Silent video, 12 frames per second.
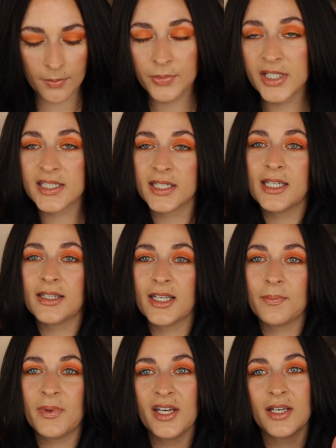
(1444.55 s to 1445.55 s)
Please hit that
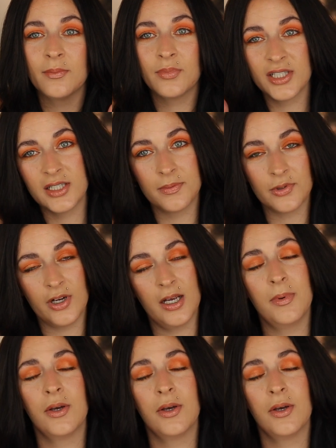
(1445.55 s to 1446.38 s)
like button. Please subscribe.